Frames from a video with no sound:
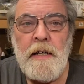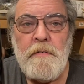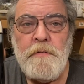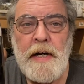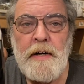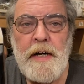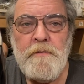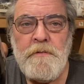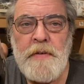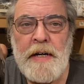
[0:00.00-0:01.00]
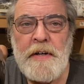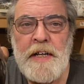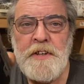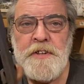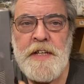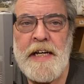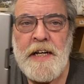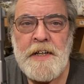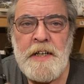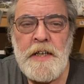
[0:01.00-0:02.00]
very, very
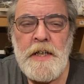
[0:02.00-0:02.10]
thin